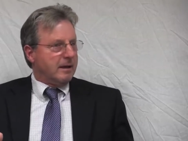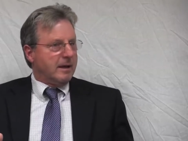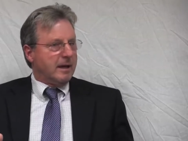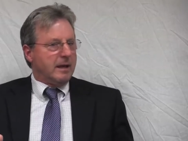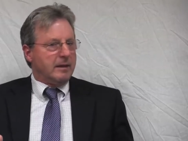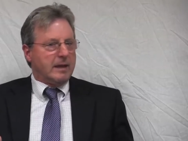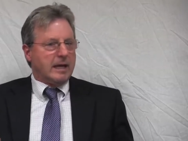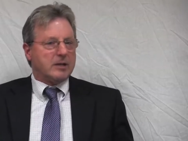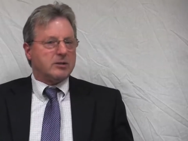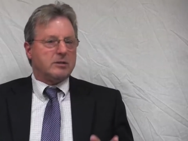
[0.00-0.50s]

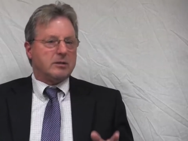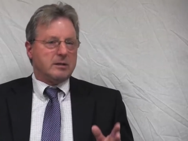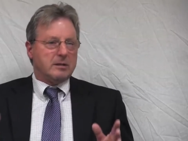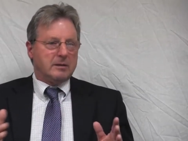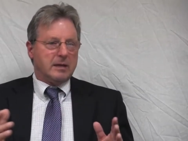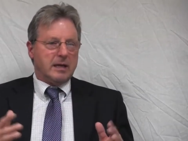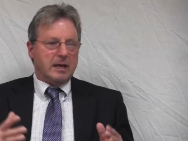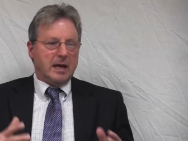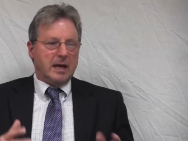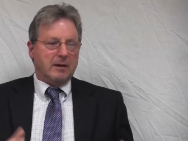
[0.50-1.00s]
And
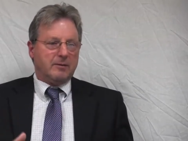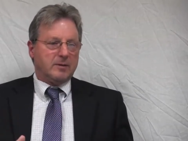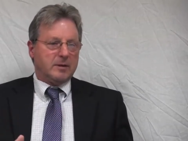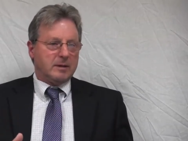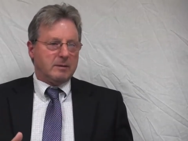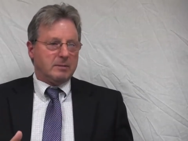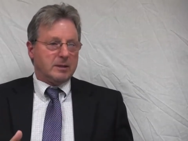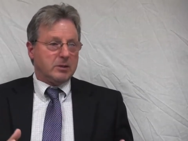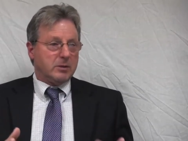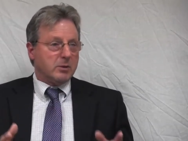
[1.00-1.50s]
actually they have
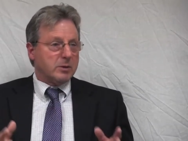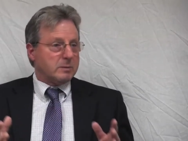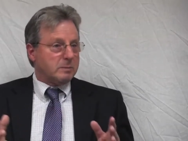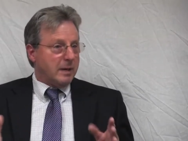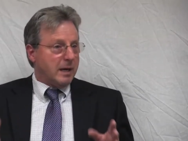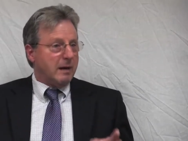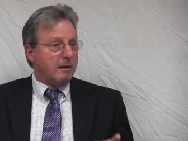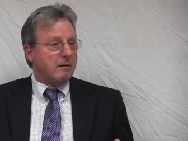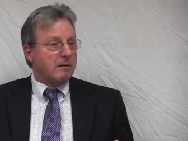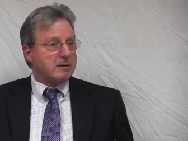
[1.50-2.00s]
to, those
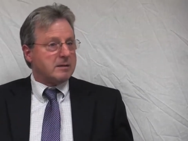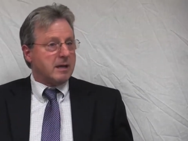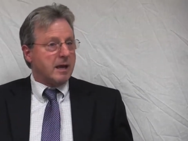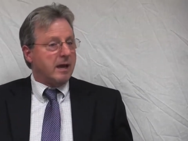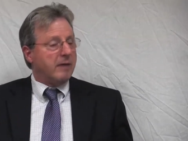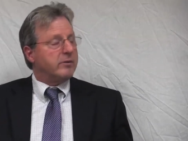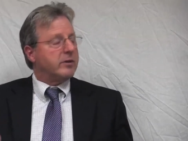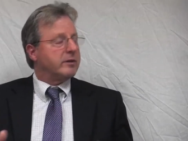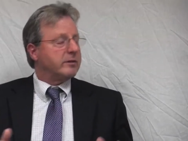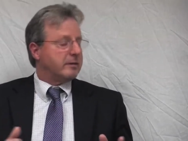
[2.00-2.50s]
parents
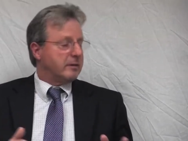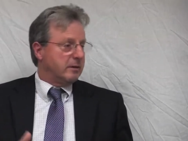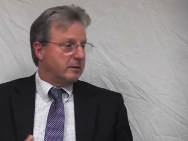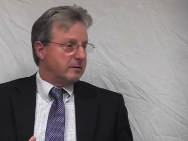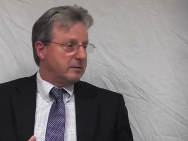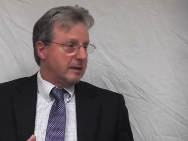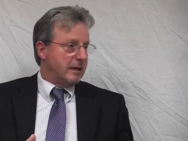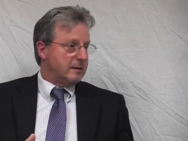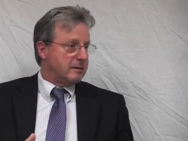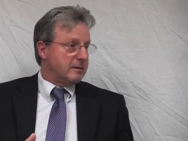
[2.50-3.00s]
have the
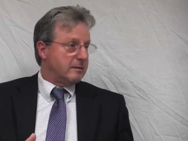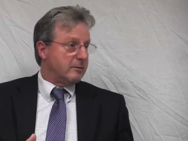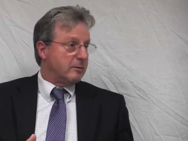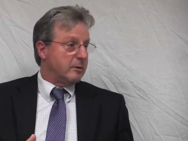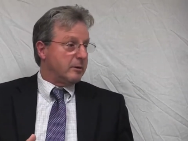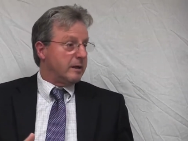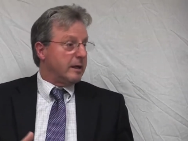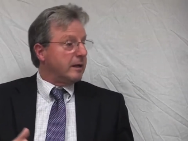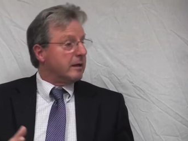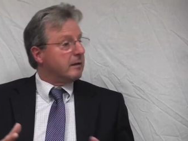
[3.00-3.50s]
skill set
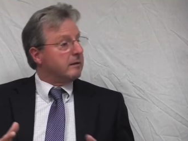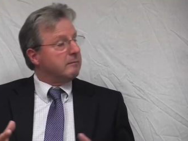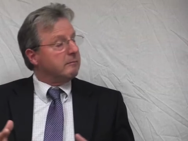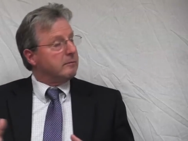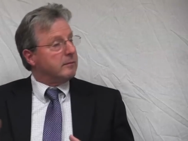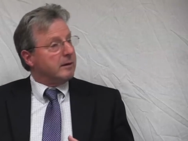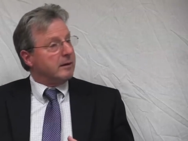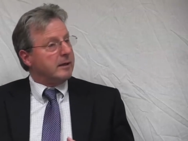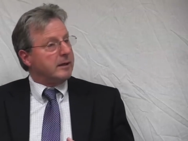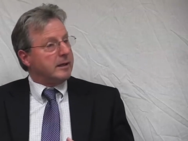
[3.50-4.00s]
so they
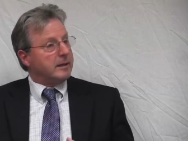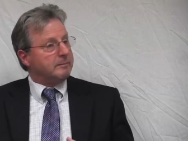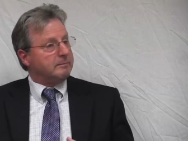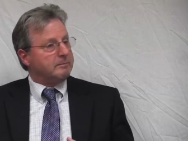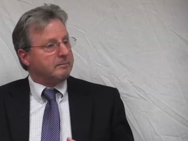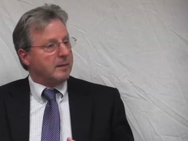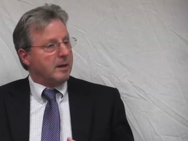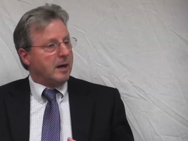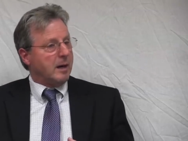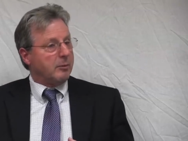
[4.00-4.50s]
can
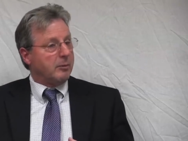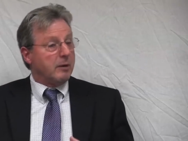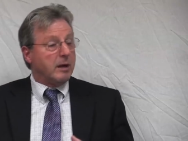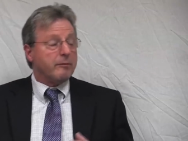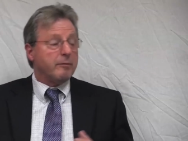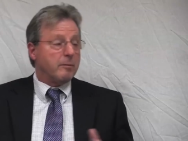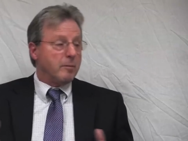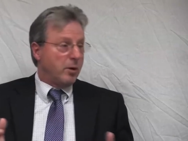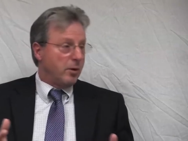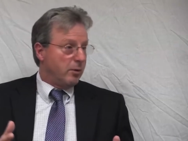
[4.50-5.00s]

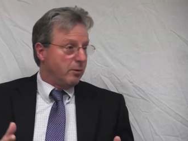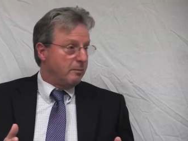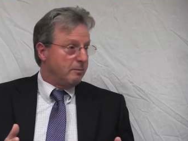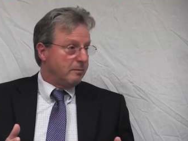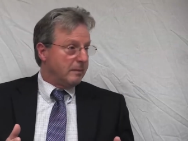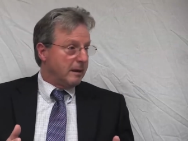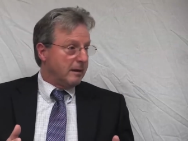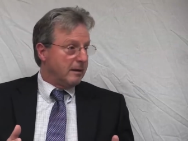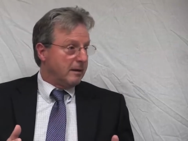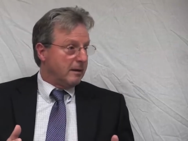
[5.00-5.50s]
operate from home,